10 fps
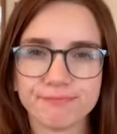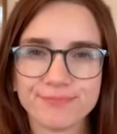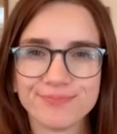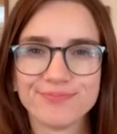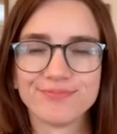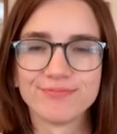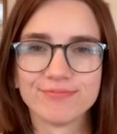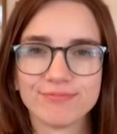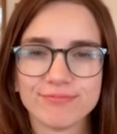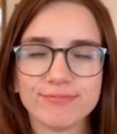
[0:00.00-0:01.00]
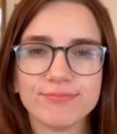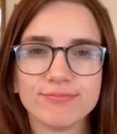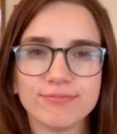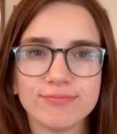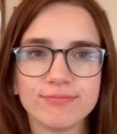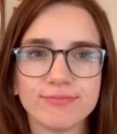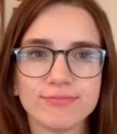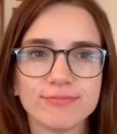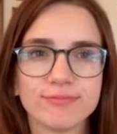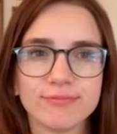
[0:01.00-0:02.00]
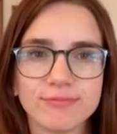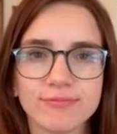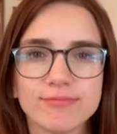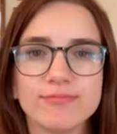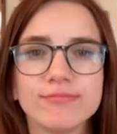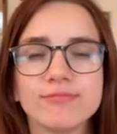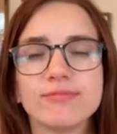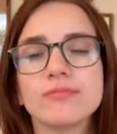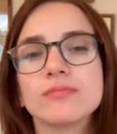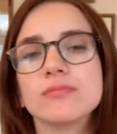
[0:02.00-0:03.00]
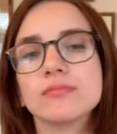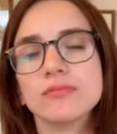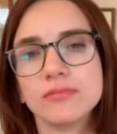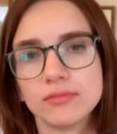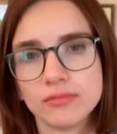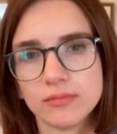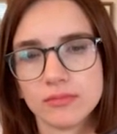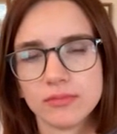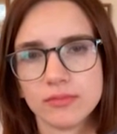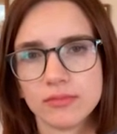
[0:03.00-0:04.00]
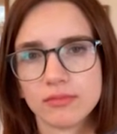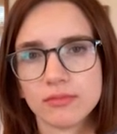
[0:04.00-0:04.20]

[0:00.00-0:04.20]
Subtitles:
The person shown says nothing.